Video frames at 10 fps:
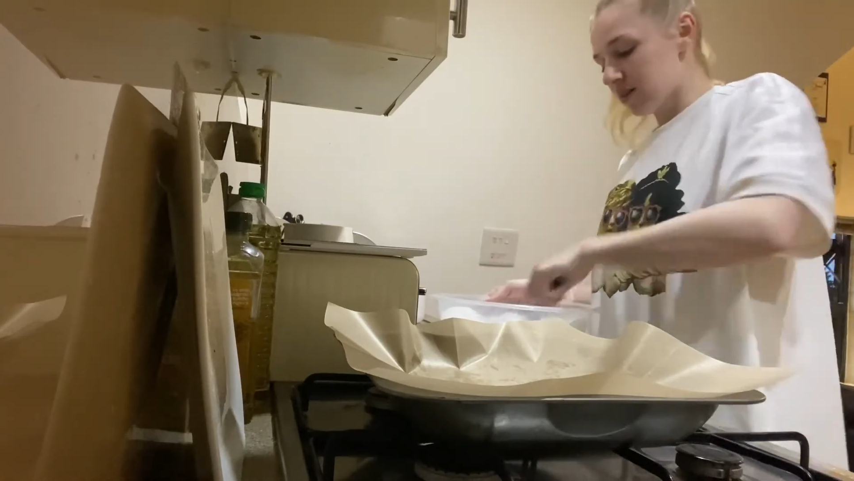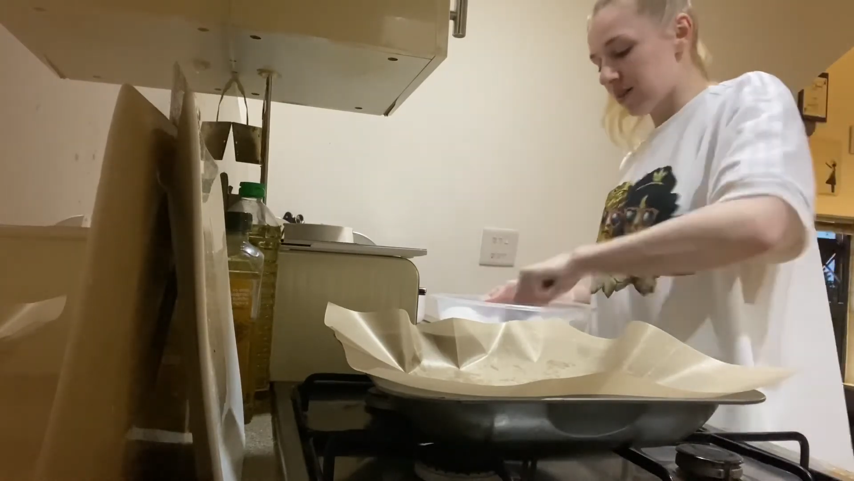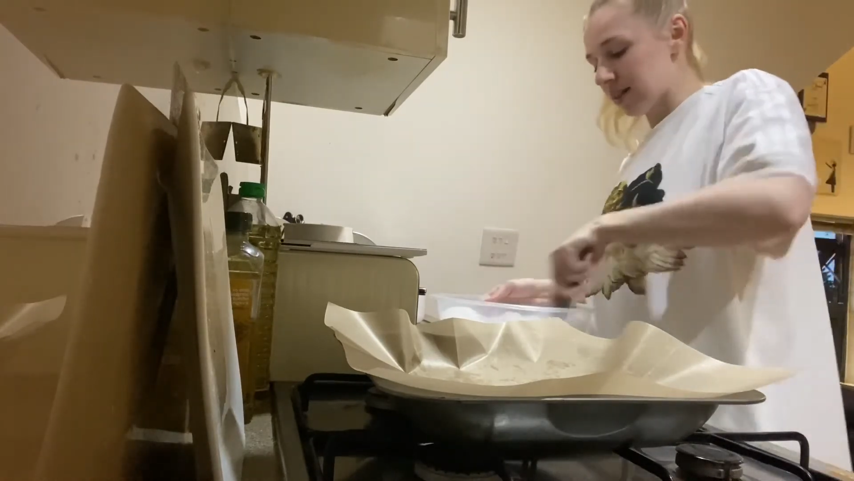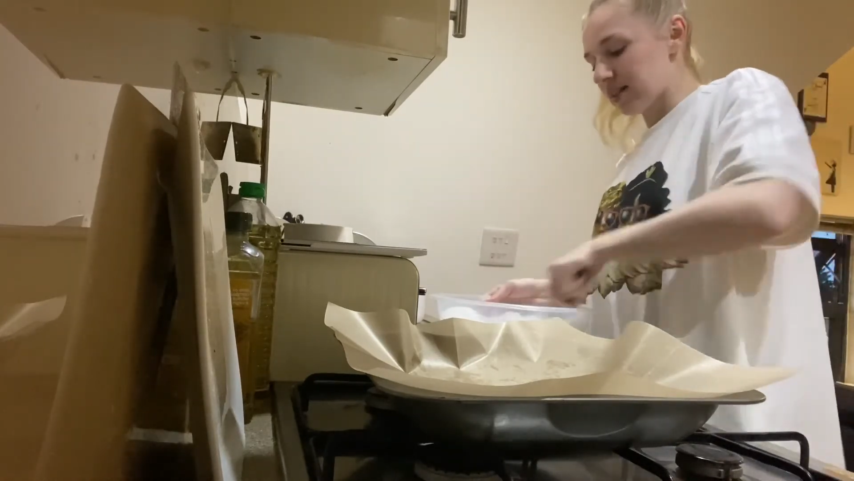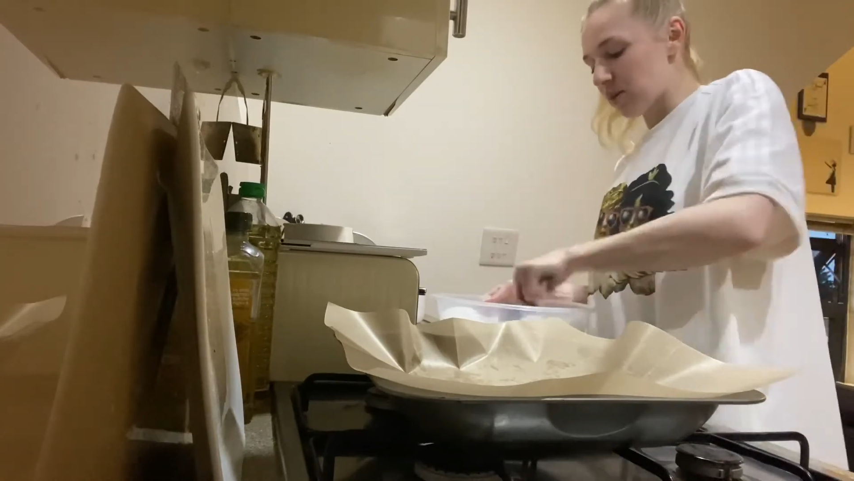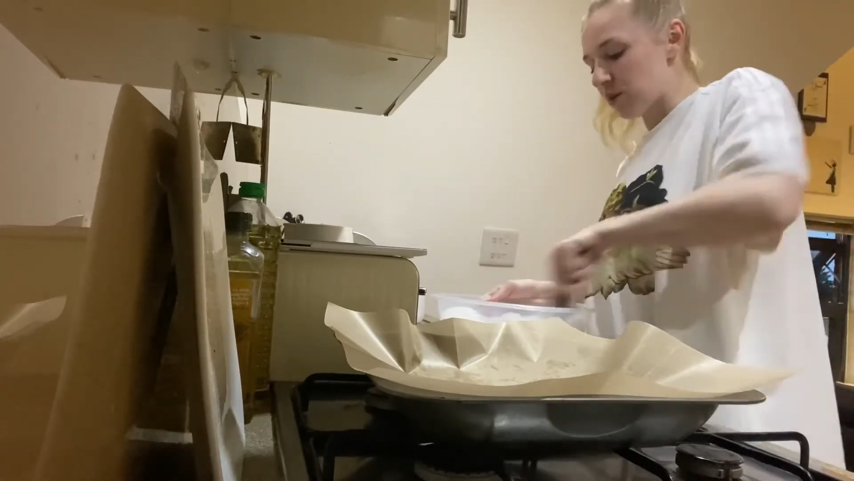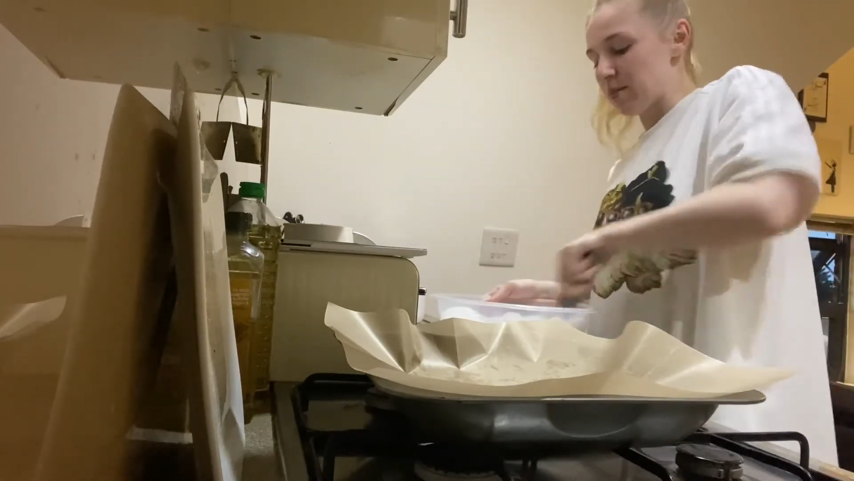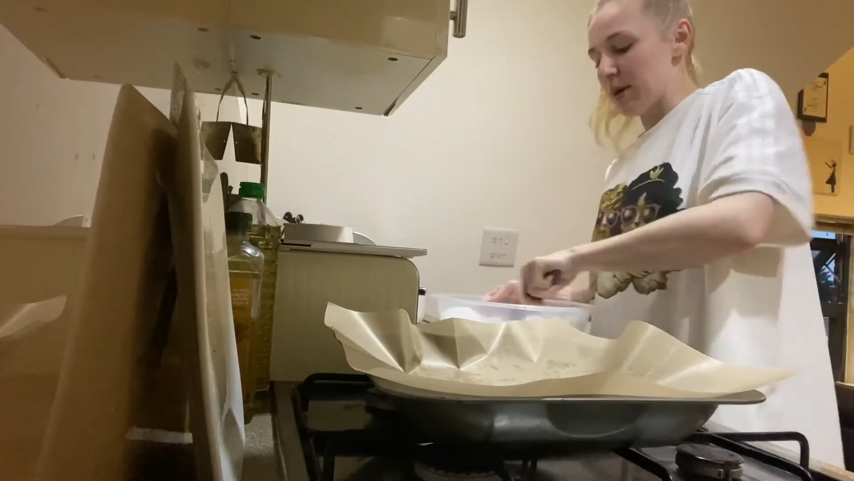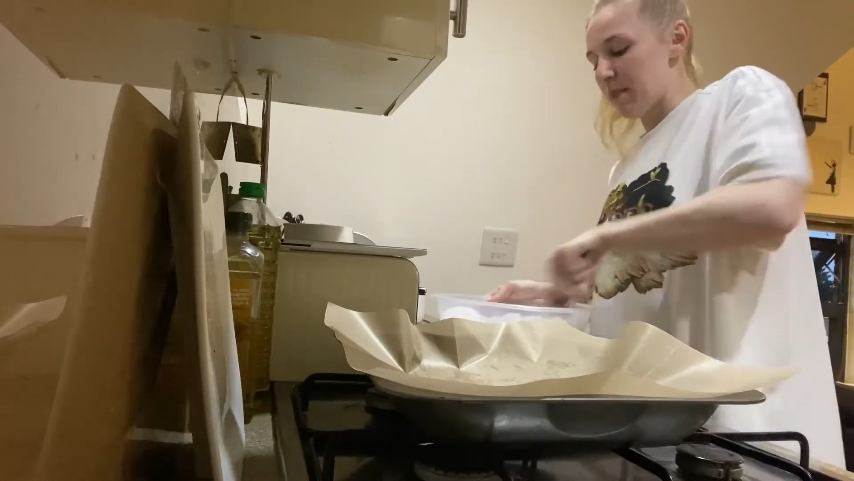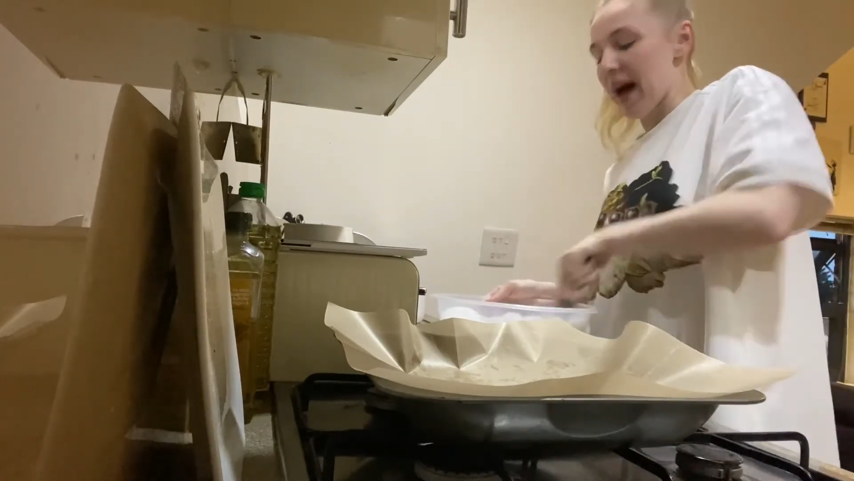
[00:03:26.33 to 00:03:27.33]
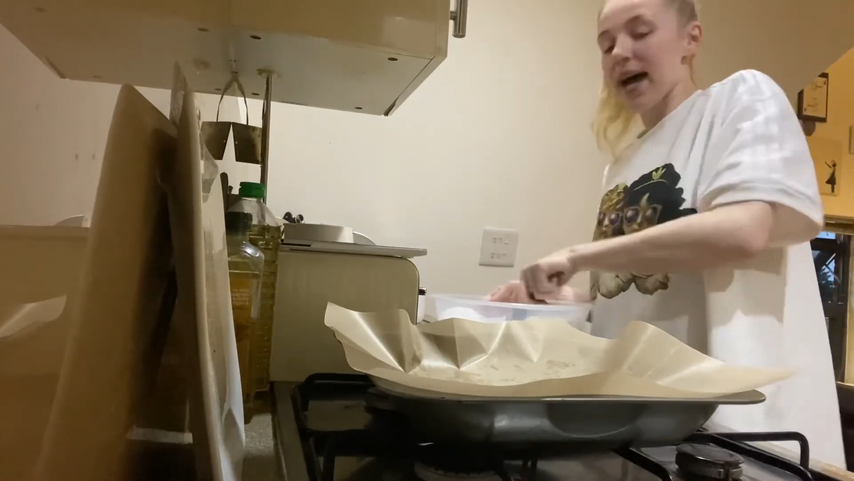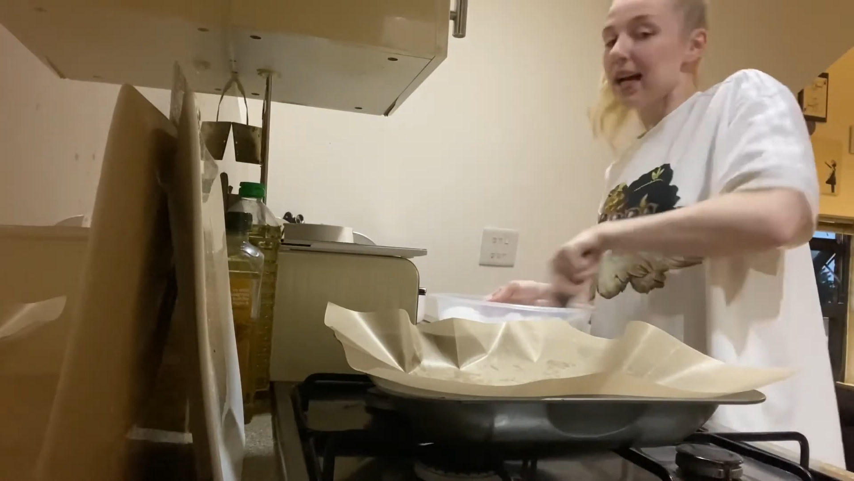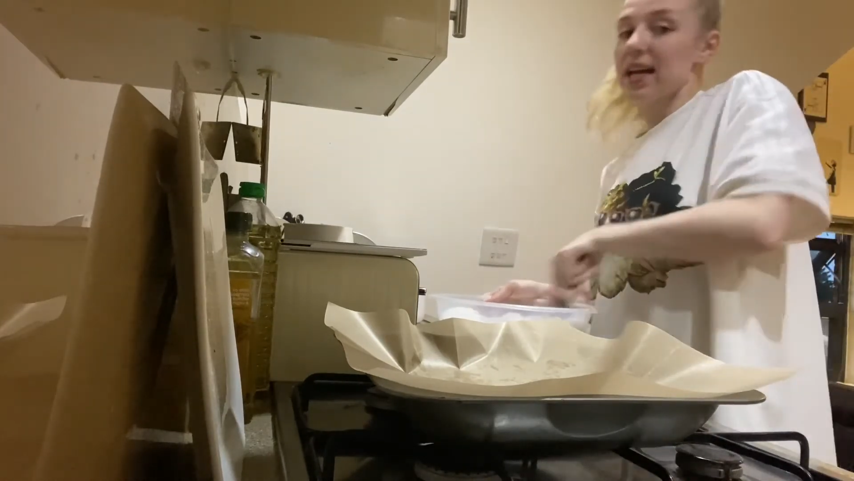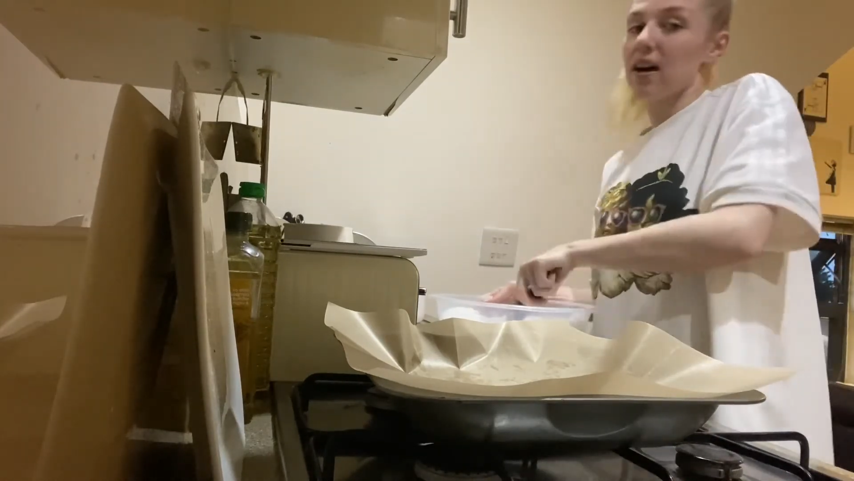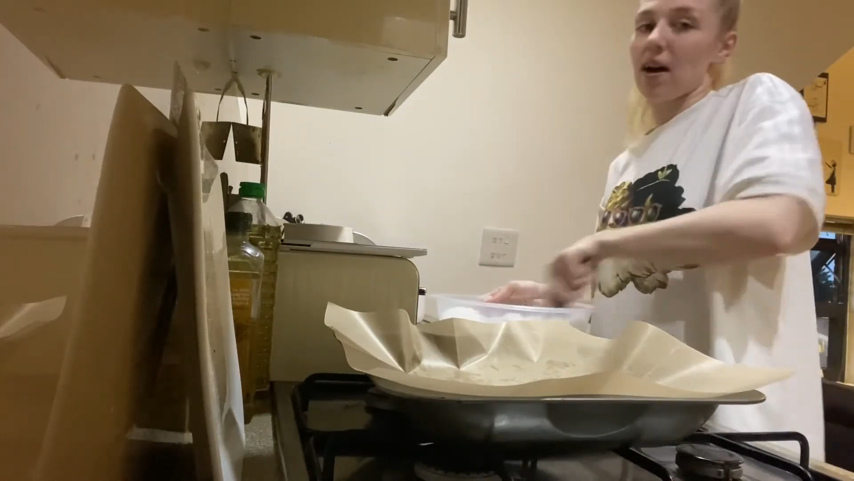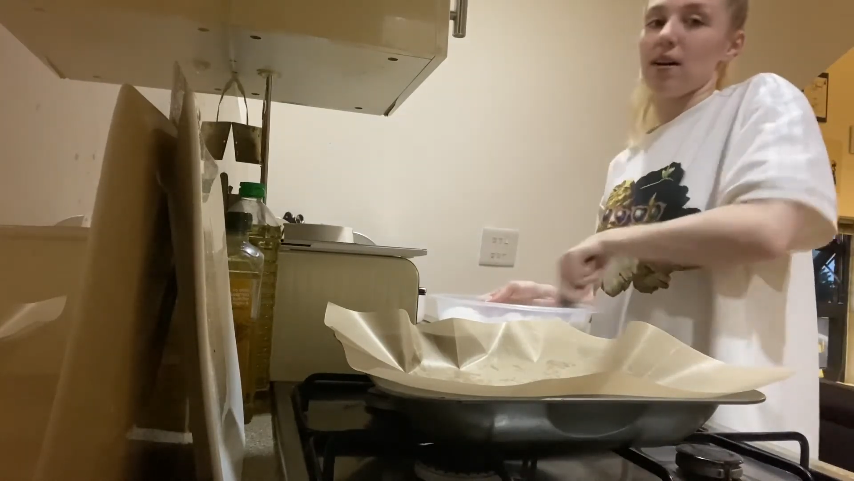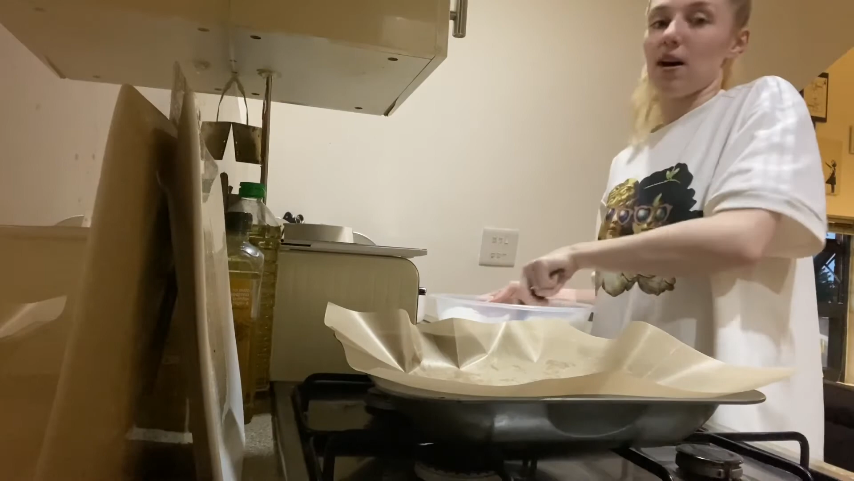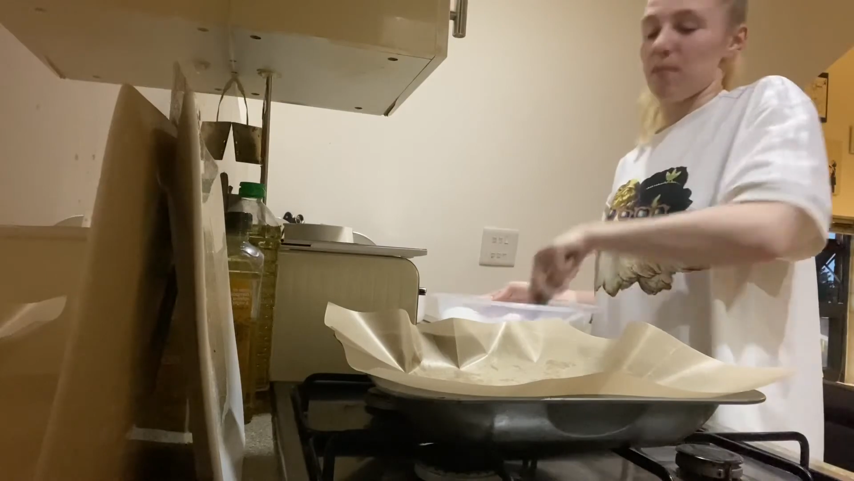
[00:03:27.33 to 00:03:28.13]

they still want to be pale in color